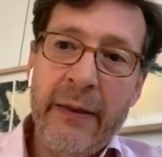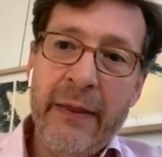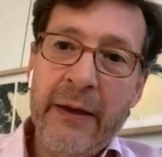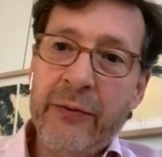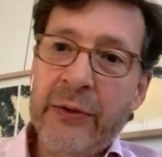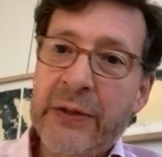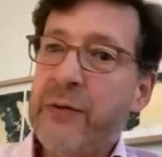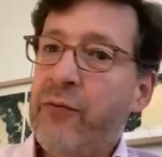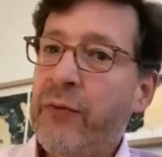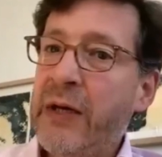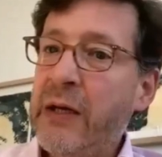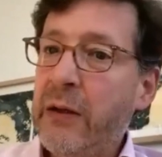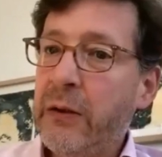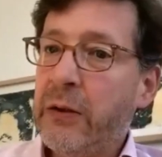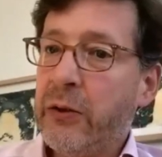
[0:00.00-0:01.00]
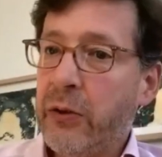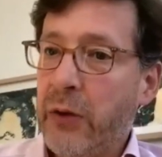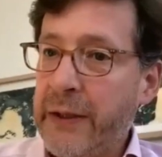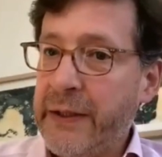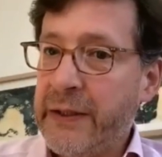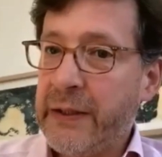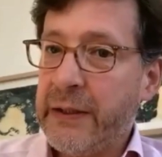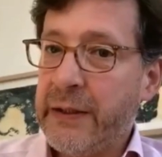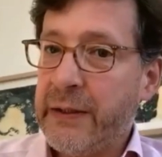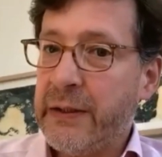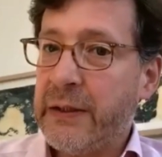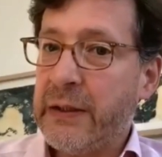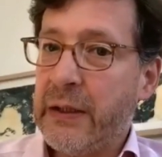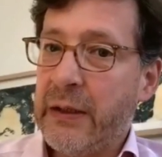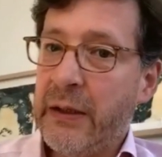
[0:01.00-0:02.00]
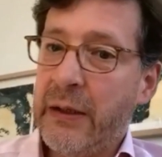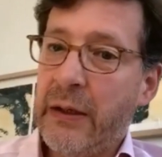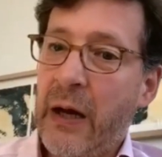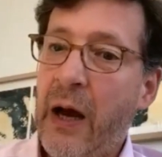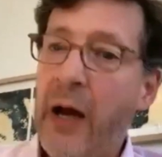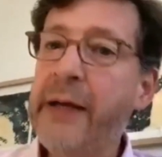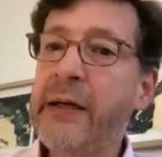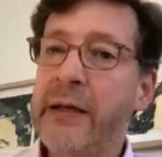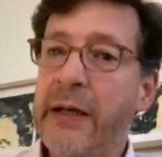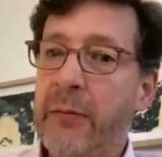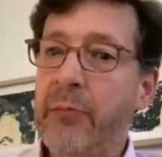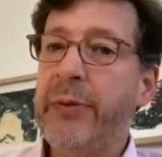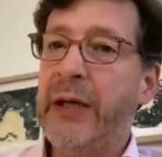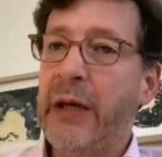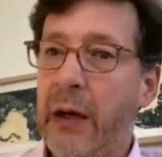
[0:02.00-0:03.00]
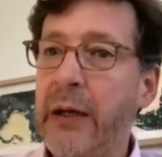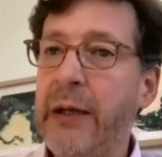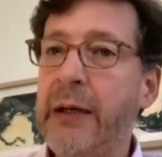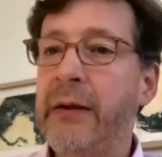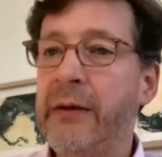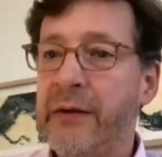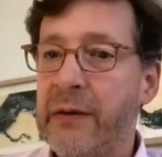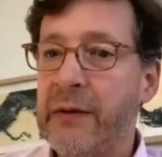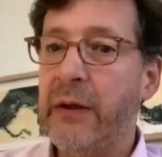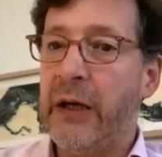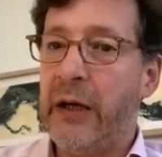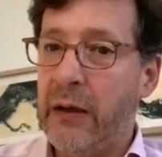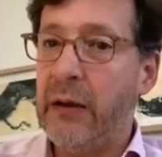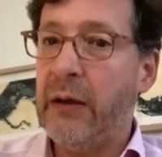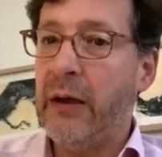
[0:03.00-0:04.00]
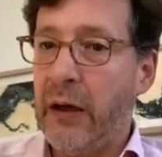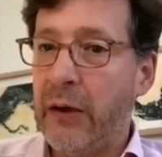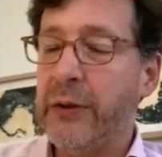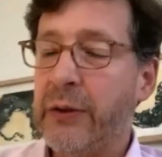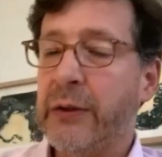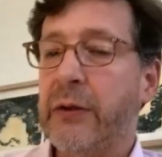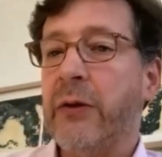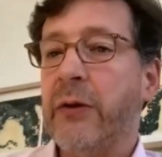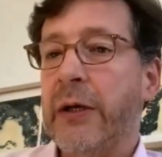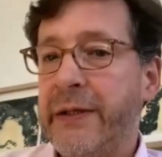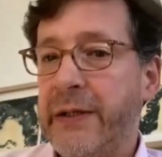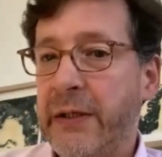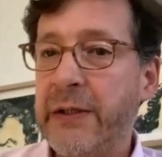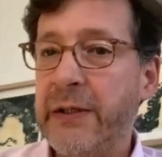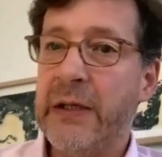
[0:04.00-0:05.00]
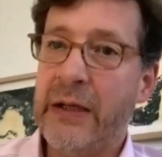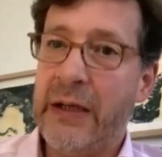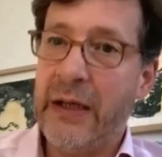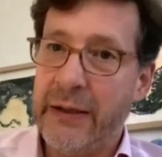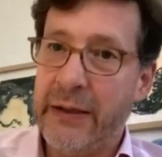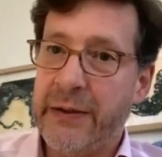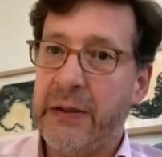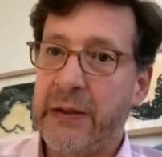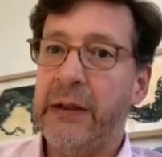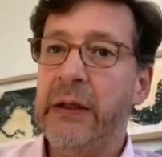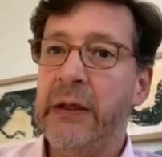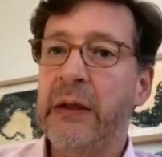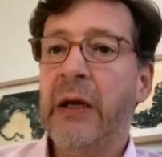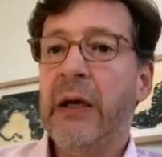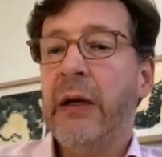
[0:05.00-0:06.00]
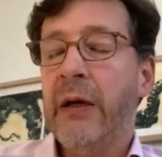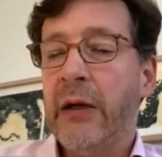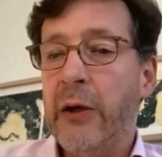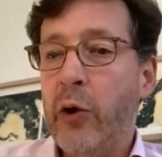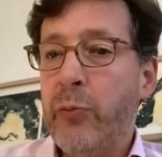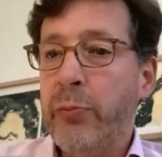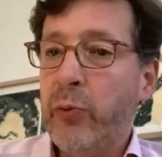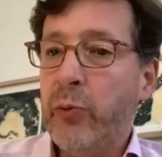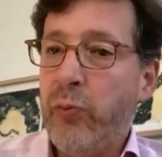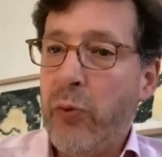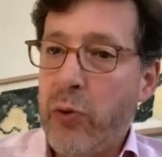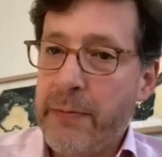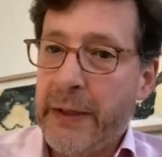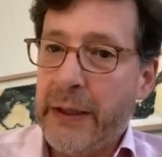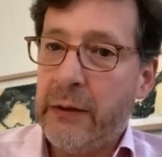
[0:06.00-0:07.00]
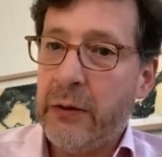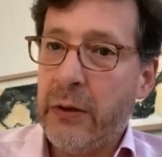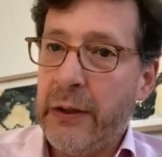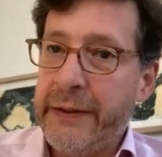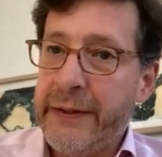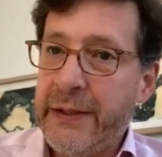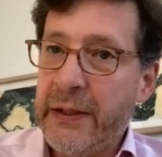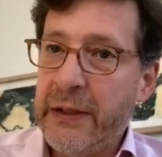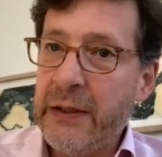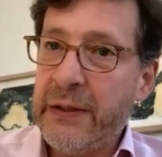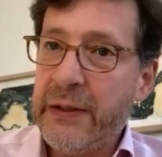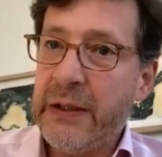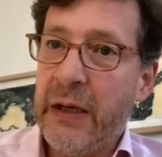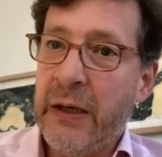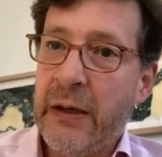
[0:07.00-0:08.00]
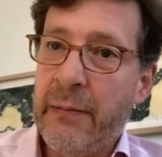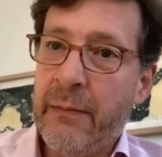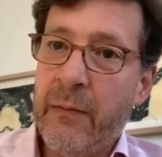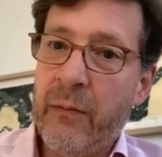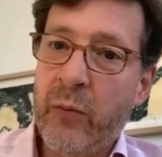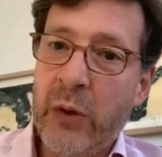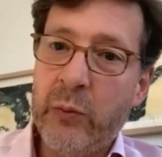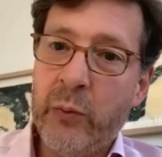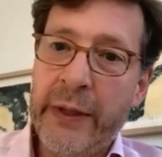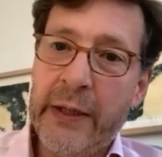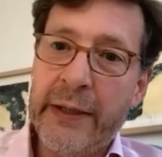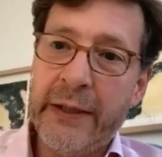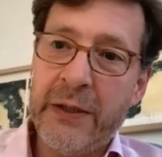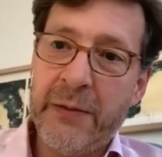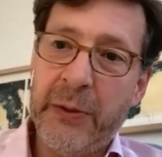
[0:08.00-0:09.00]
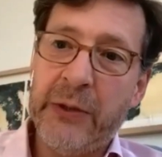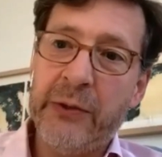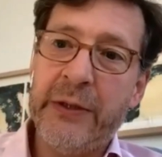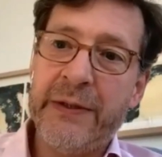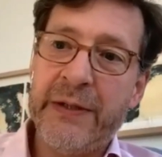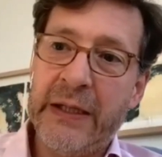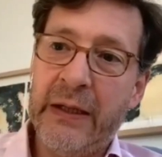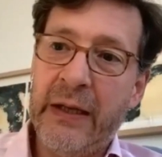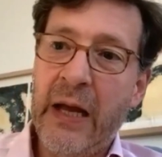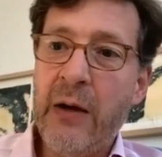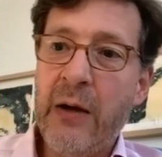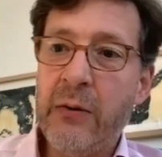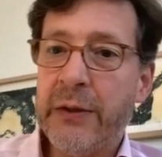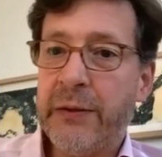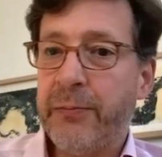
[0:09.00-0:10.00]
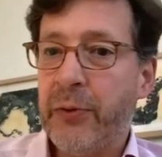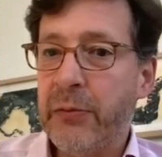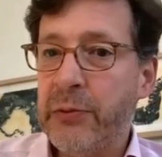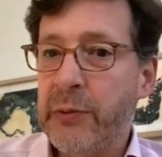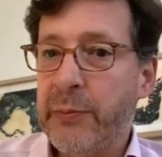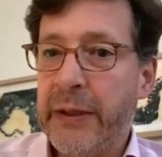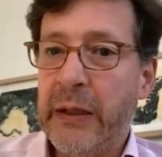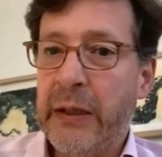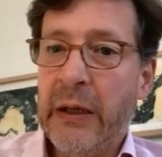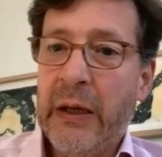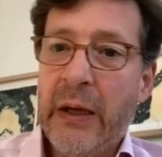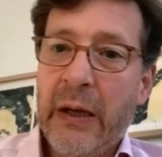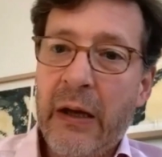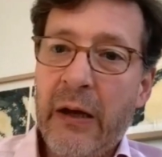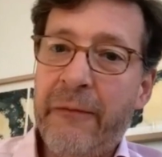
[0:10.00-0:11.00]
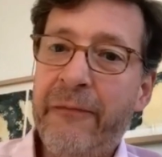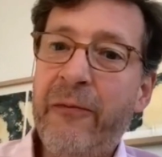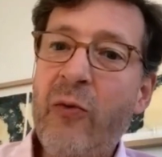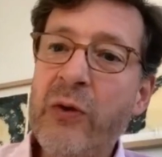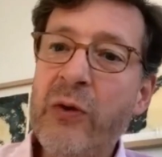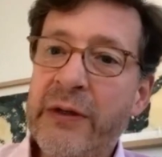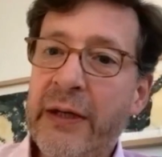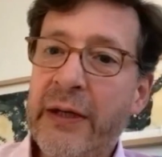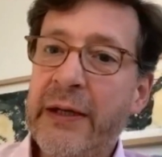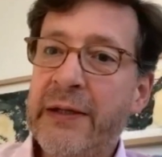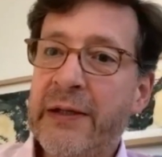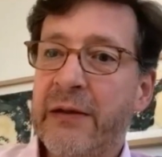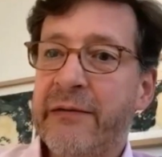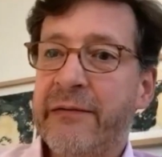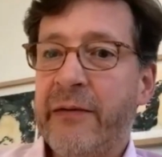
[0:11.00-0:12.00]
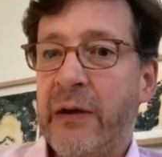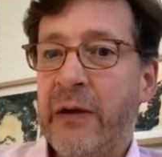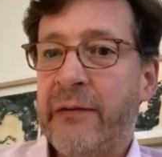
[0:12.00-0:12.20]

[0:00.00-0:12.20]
There is a real crisis hiding behind the current crisis, and that is the global warming crisis. What we are experiencing now is probably a foretaste of